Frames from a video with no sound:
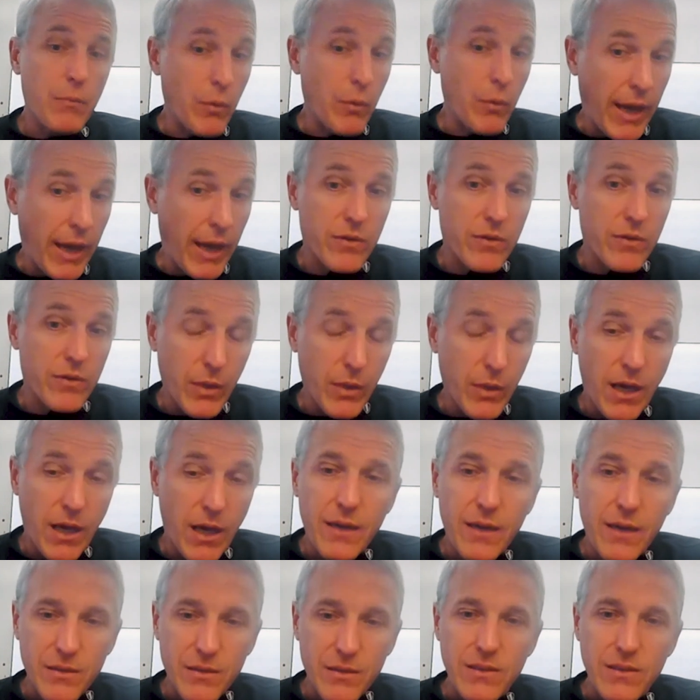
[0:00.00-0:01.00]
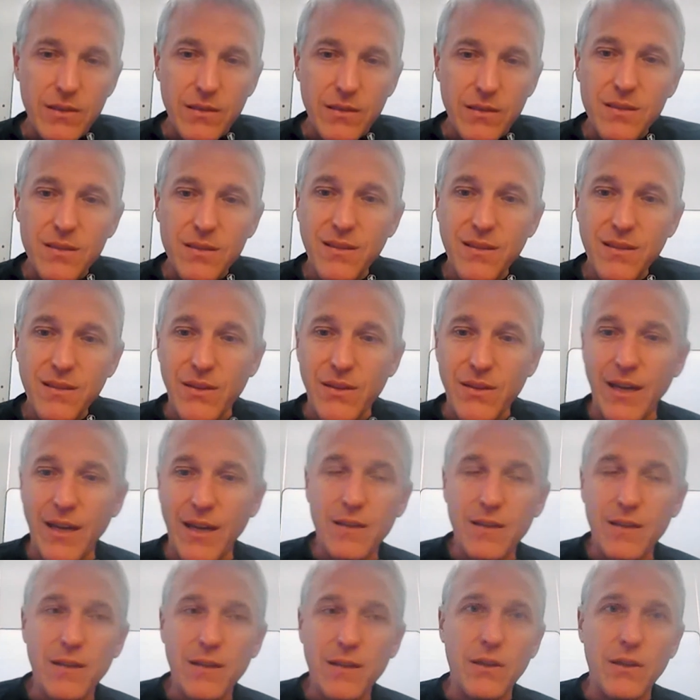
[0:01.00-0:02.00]
And we have to be cognizant
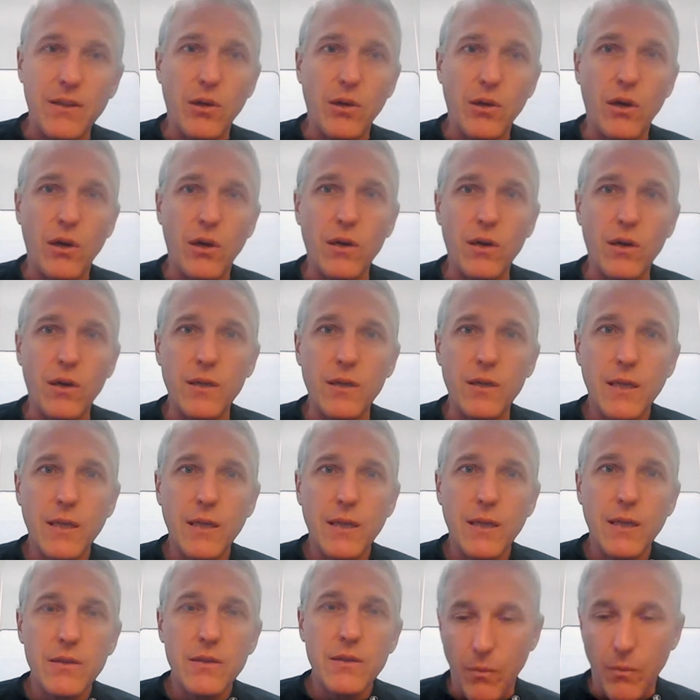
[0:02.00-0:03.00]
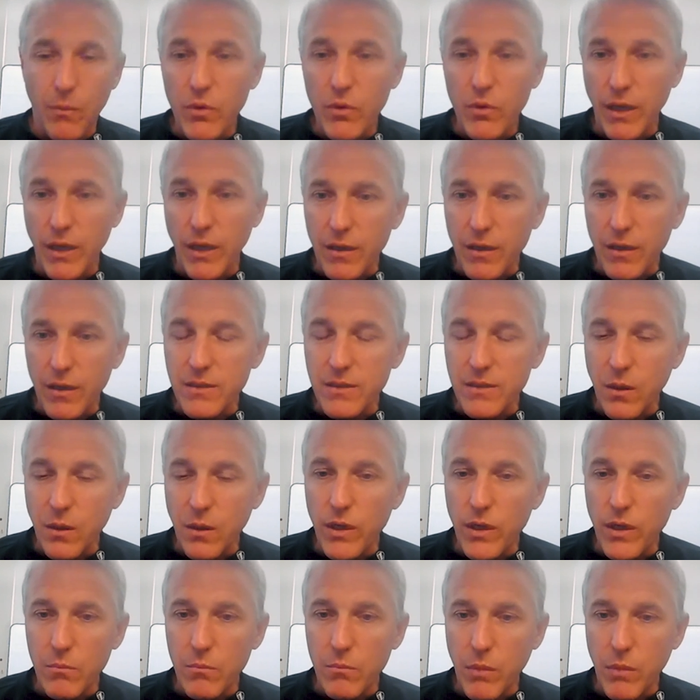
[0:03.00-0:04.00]
that there are some things
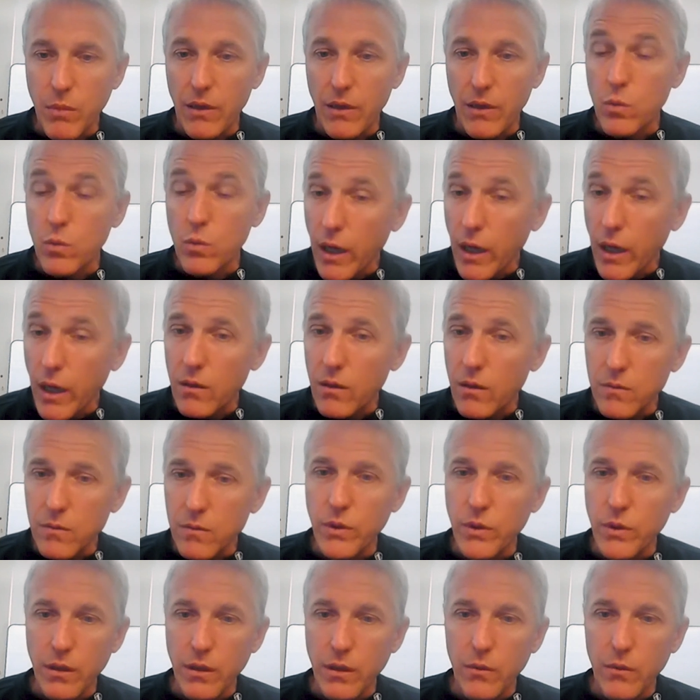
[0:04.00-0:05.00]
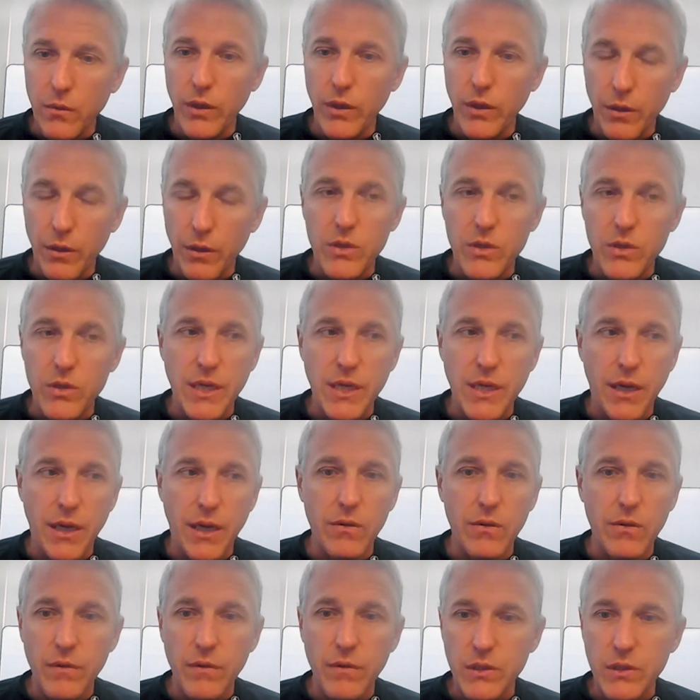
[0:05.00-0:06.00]
that we can model well. We
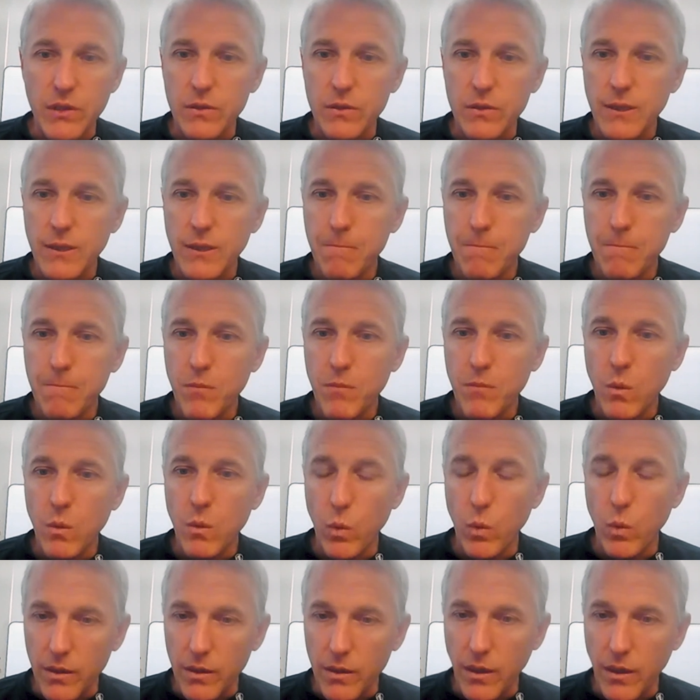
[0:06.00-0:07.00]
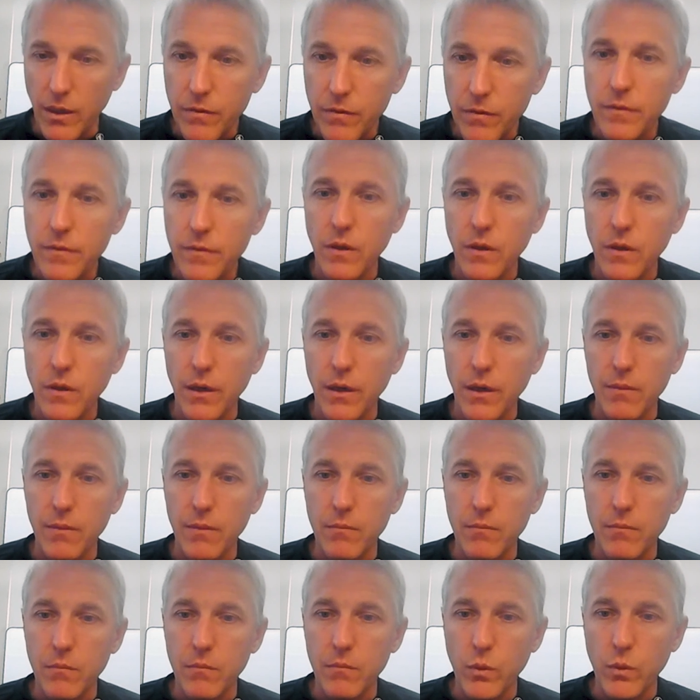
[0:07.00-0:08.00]
understand the physics well enough,
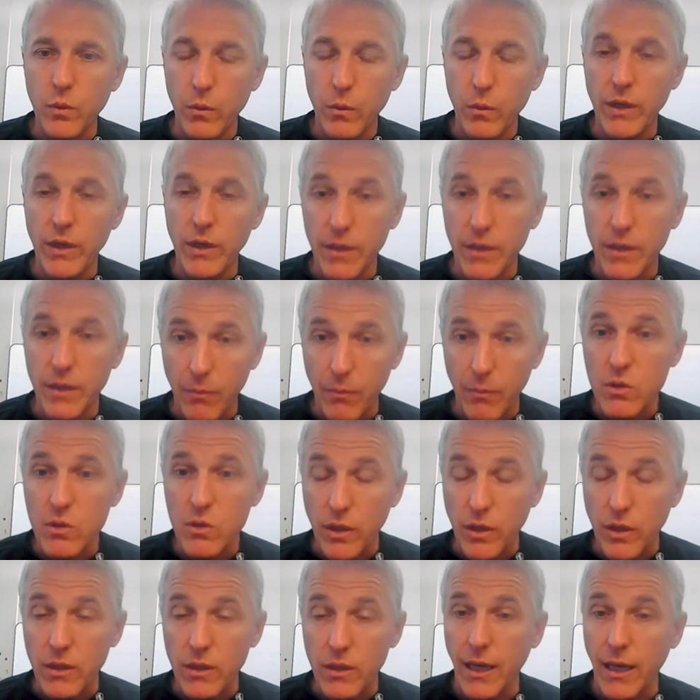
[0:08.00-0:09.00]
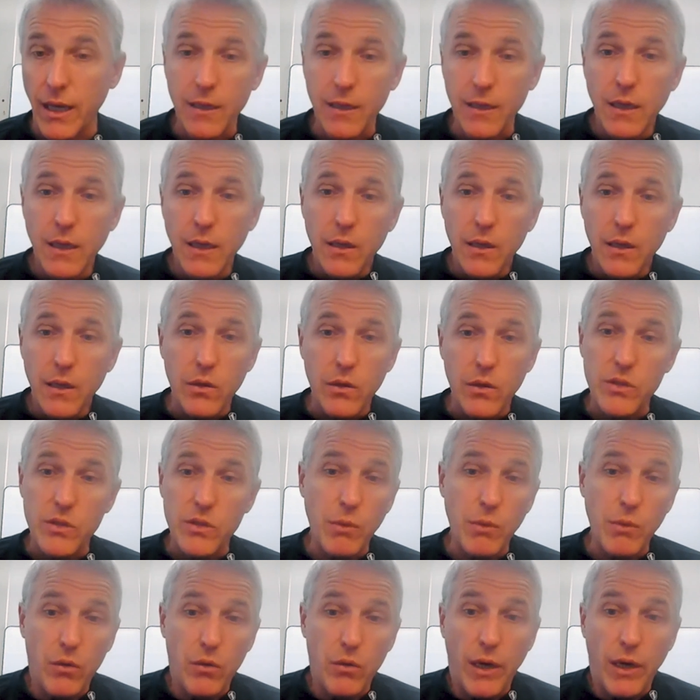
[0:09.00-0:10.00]
and we can demonstrate that. There's
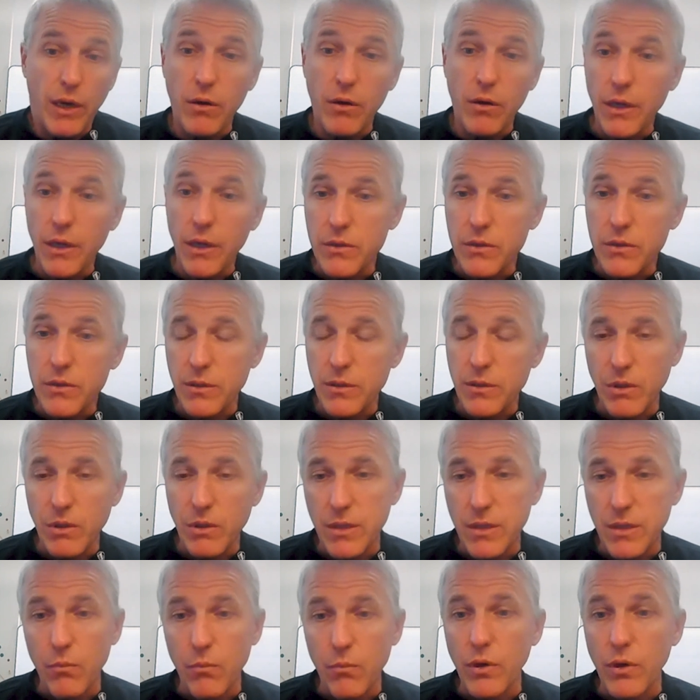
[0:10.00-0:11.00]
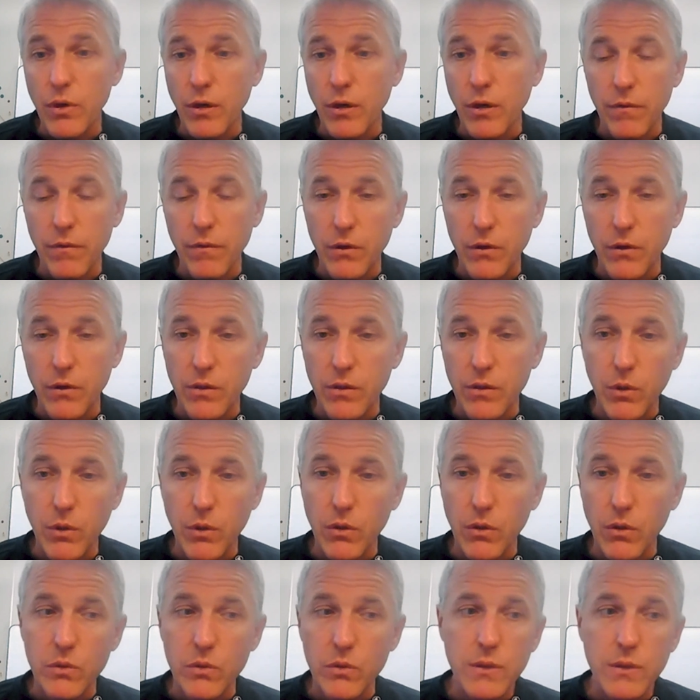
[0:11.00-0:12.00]
some other areas, some contemporary failure
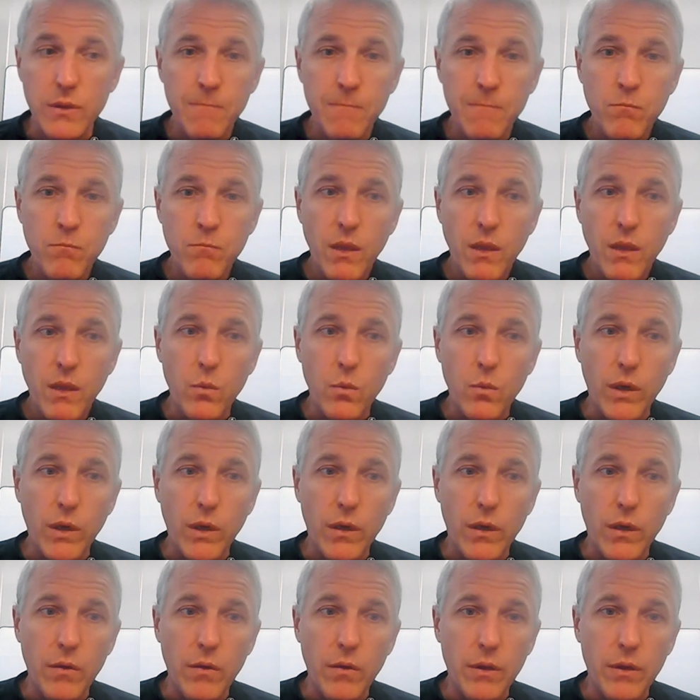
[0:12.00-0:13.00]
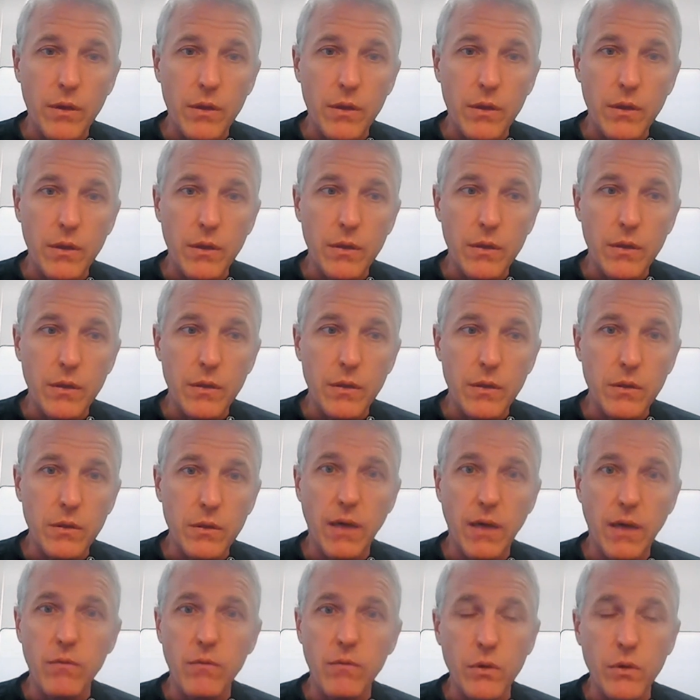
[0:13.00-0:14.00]
modes, where
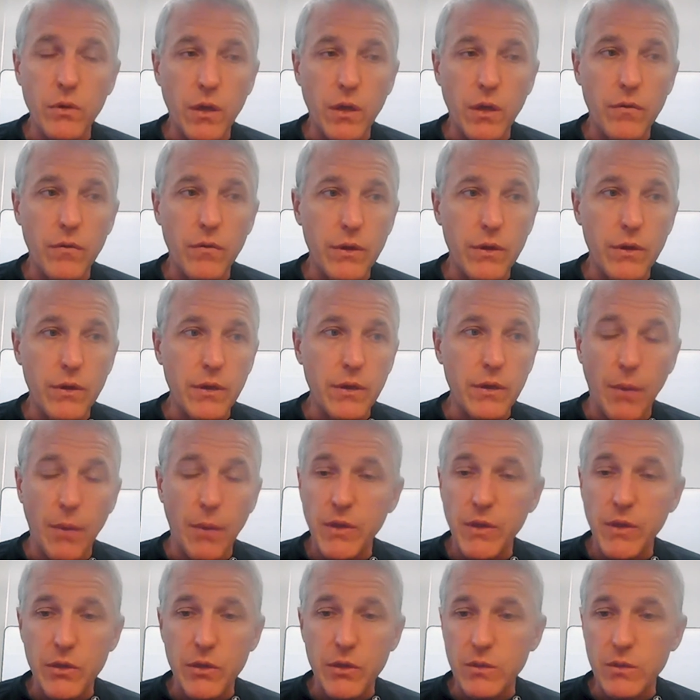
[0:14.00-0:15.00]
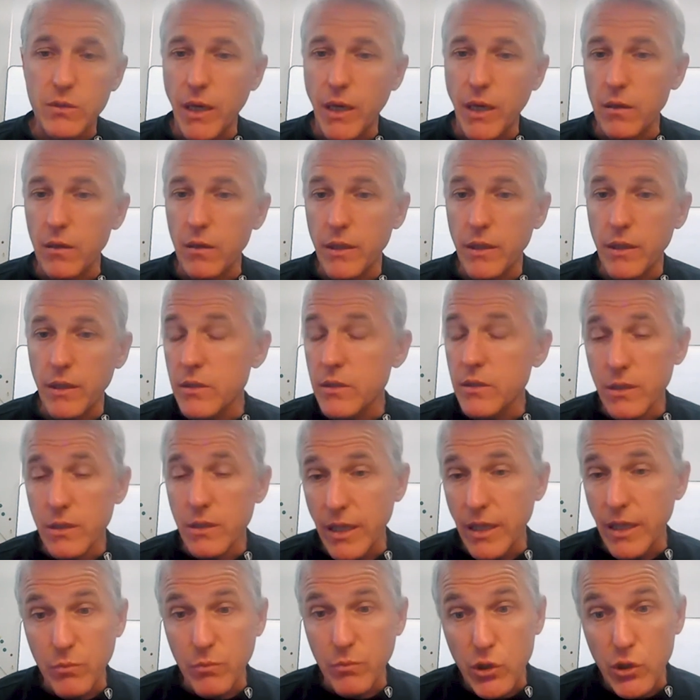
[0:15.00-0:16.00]
the level of the computational modeling
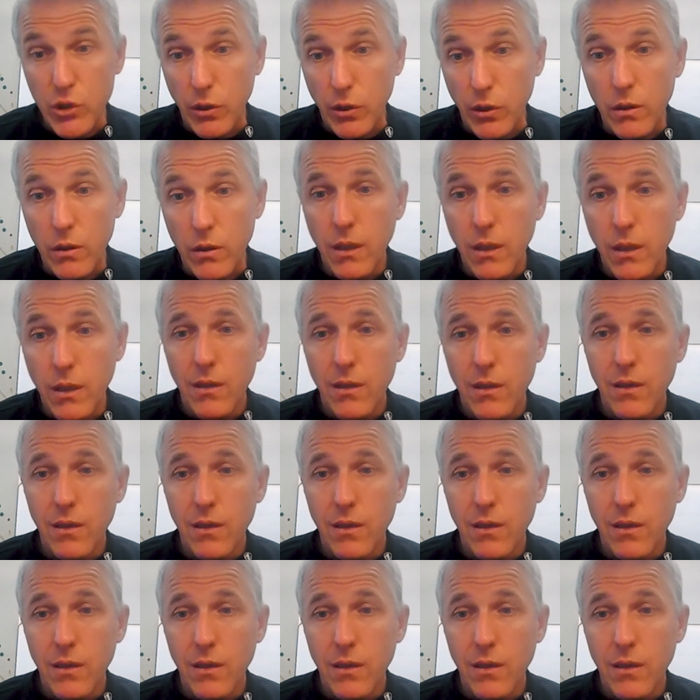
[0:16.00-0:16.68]
isn't as mature.